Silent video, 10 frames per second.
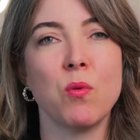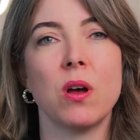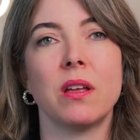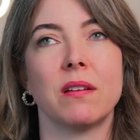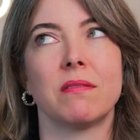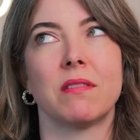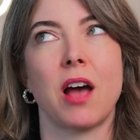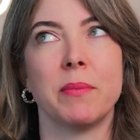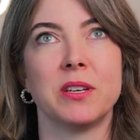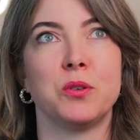want
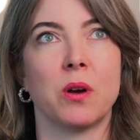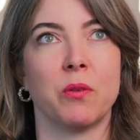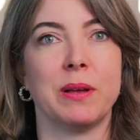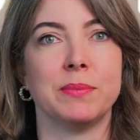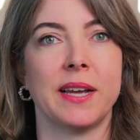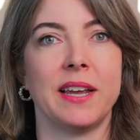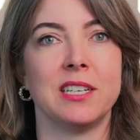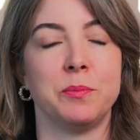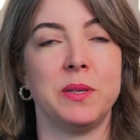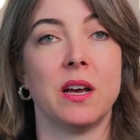coming to our website
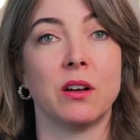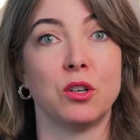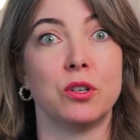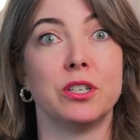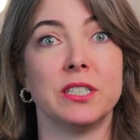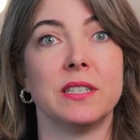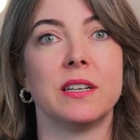to be a good